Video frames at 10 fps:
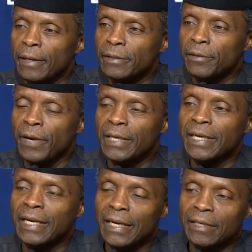direct
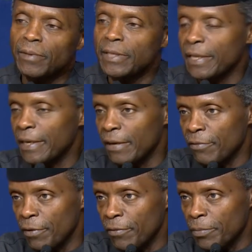engagement at the
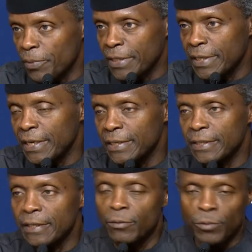level of the
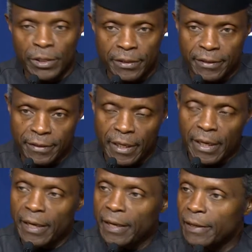presidency with,
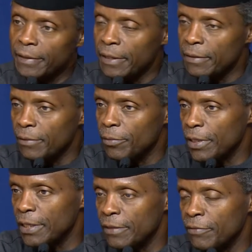uh, the,
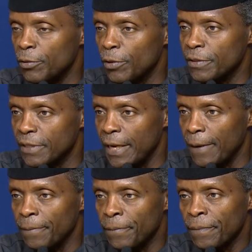with individuals there.